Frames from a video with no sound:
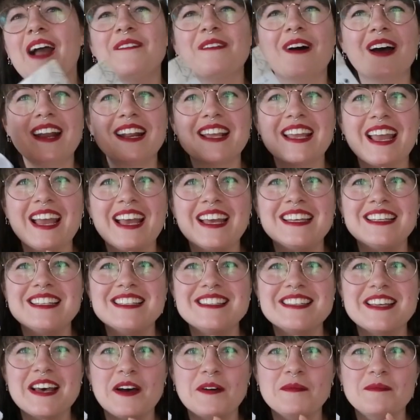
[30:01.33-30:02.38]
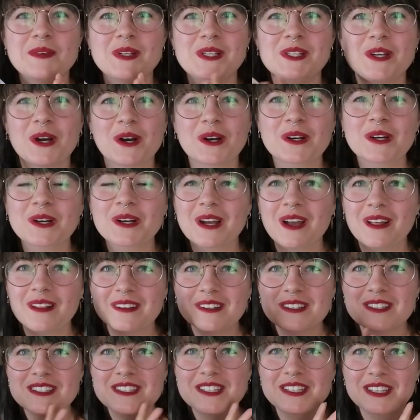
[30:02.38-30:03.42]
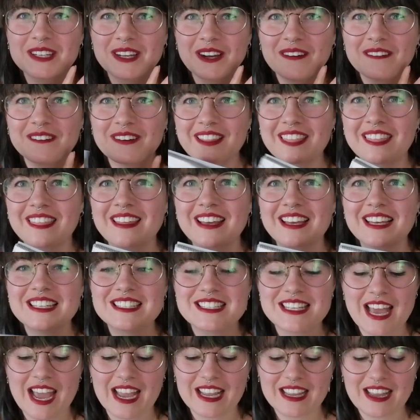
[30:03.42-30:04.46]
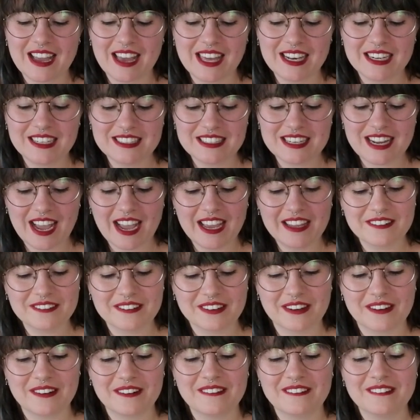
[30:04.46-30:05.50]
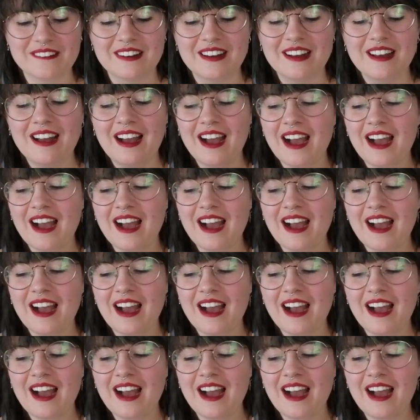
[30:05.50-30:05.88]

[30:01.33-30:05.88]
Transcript: I want to get some darker colors to go with this. I kind of, I don't know.